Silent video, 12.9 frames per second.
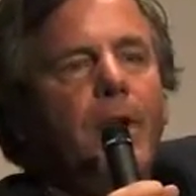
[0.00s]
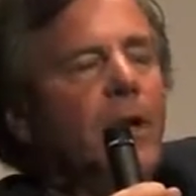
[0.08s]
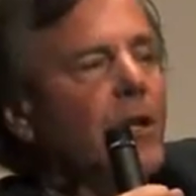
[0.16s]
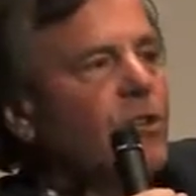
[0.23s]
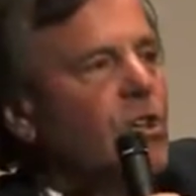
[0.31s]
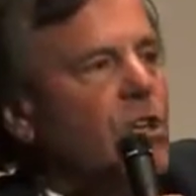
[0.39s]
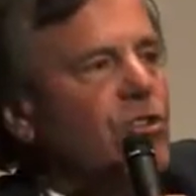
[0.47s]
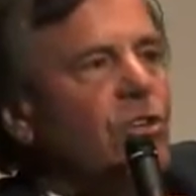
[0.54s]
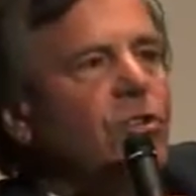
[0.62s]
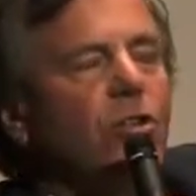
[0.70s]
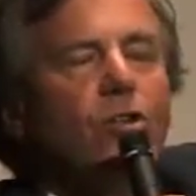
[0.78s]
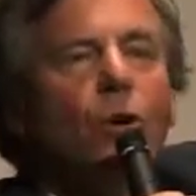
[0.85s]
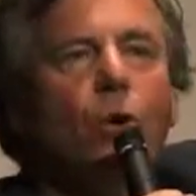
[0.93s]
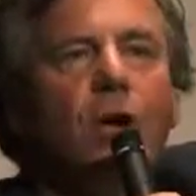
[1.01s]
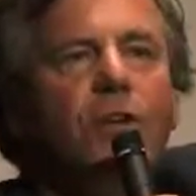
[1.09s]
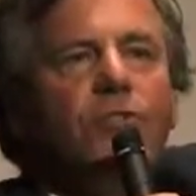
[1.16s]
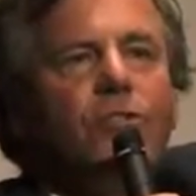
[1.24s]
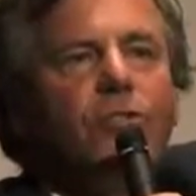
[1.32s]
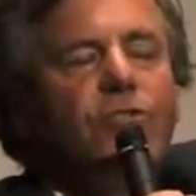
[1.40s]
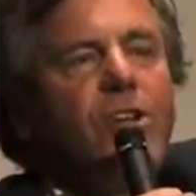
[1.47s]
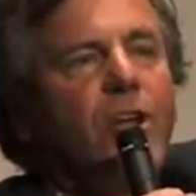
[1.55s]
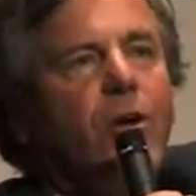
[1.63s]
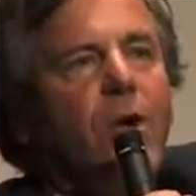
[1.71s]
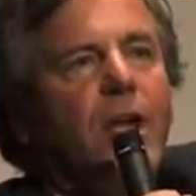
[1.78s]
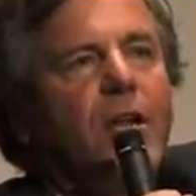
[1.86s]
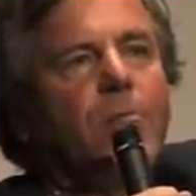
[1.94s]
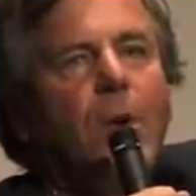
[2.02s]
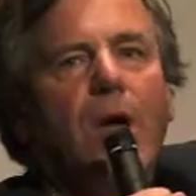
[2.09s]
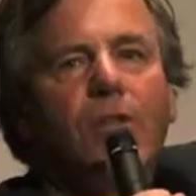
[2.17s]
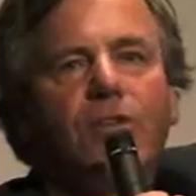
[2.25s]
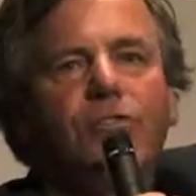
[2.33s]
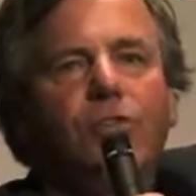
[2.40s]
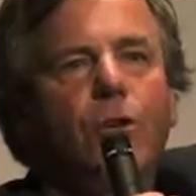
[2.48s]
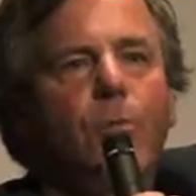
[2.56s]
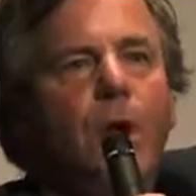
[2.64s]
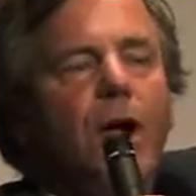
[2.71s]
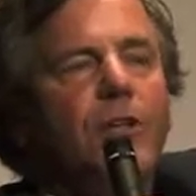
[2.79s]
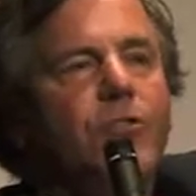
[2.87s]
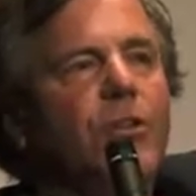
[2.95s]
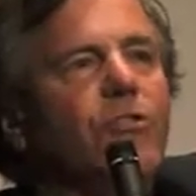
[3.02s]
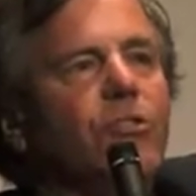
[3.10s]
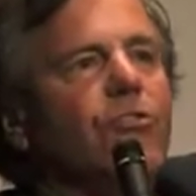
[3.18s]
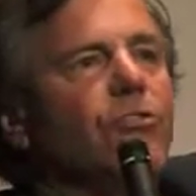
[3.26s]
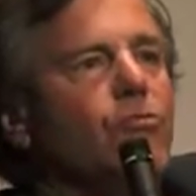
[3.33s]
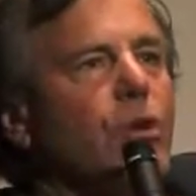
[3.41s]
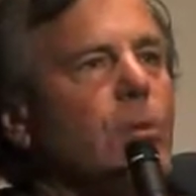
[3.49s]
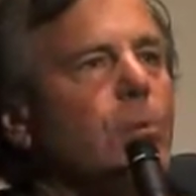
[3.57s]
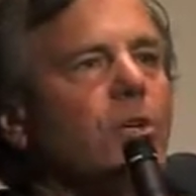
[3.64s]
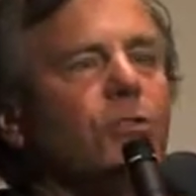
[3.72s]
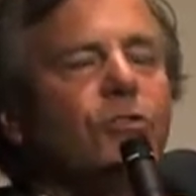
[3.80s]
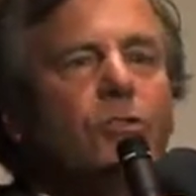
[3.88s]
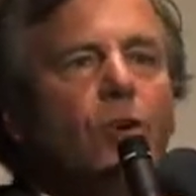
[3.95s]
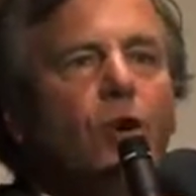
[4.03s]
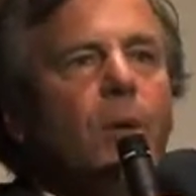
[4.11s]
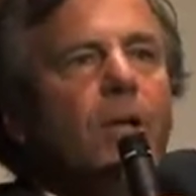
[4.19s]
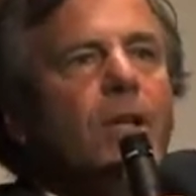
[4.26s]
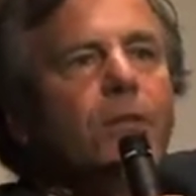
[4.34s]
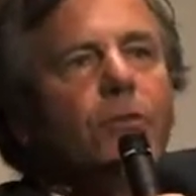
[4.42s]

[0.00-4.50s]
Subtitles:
In addition, the noise that's generated by these turbines is extremely disturbing,